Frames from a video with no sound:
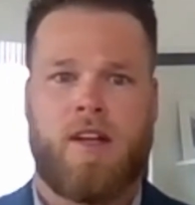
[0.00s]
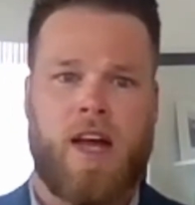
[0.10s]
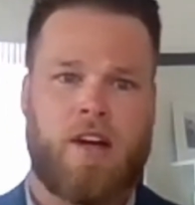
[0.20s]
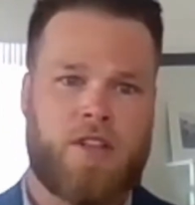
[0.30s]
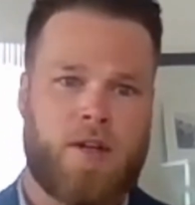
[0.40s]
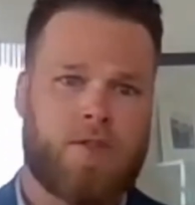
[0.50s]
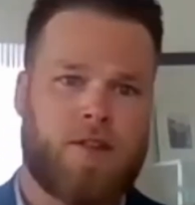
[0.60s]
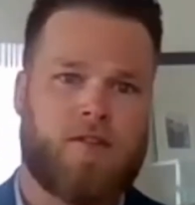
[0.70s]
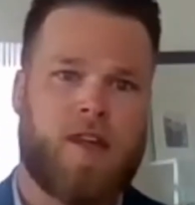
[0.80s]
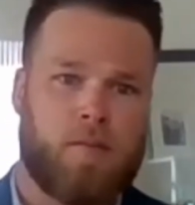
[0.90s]
Now, in terms
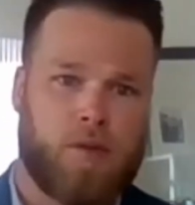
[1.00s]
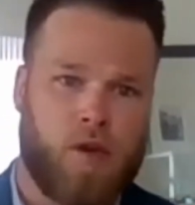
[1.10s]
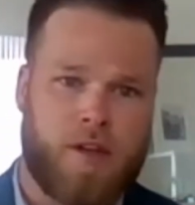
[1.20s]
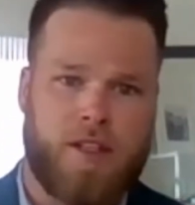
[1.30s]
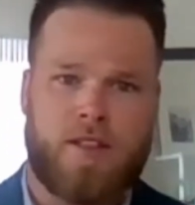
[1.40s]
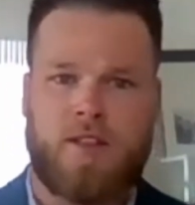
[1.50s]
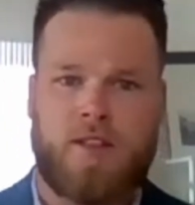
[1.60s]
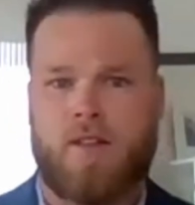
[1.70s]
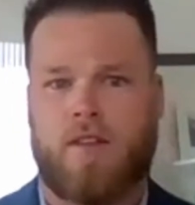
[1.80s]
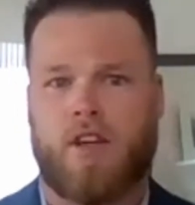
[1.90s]
of employees,
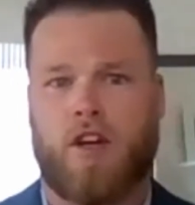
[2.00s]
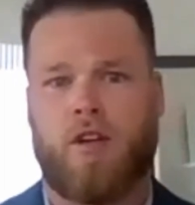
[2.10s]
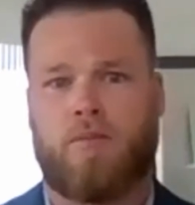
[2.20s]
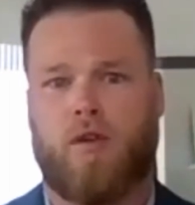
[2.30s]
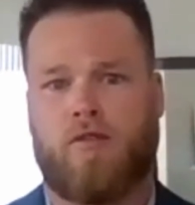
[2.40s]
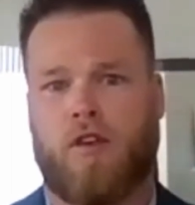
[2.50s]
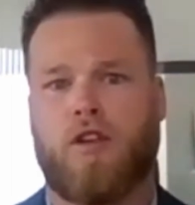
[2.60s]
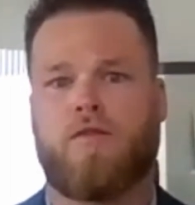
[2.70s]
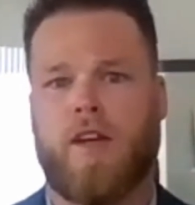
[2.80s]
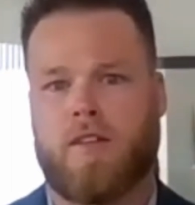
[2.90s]
the current
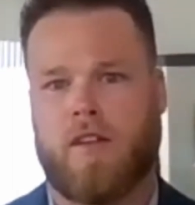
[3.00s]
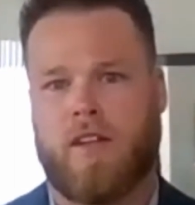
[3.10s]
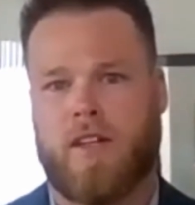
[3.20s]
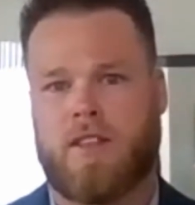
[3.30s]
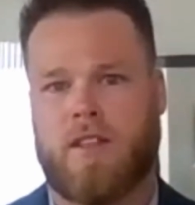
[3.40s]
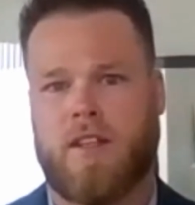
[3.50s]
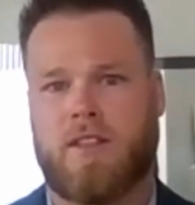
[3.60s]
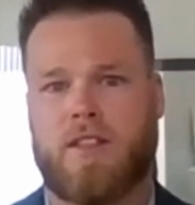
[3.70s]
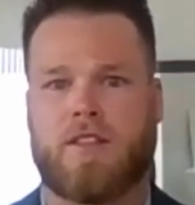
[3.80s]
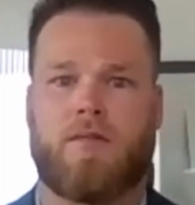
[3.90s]
portfolio of dental clinics
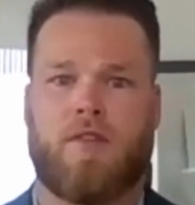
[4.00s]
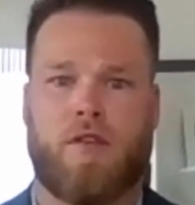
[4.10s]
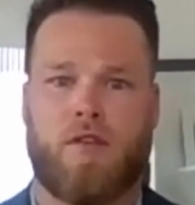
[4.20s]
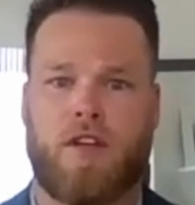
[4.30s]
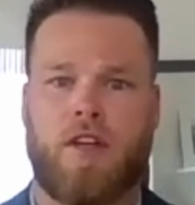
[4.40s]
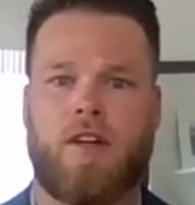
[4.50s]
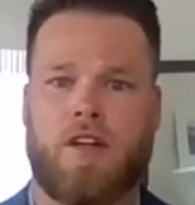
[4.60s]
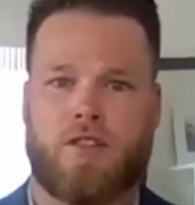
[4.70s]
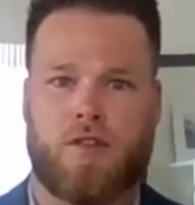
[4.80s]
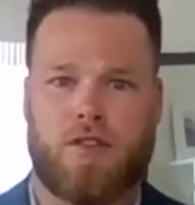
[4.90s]
consists of 30
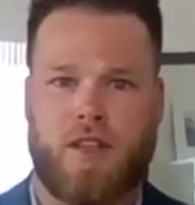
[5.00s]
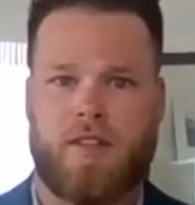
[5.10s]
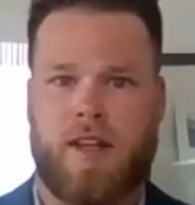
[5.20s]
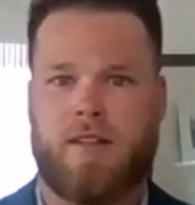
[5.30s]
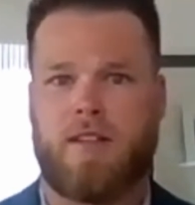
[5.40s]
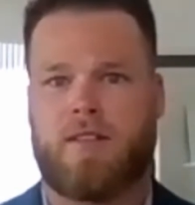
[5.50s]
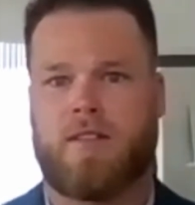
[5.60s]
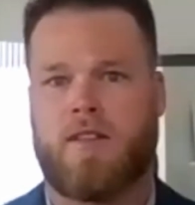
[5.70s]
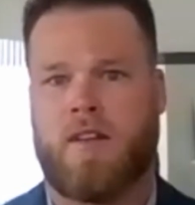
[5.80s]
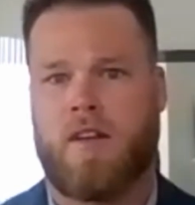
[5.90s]
associate dentists,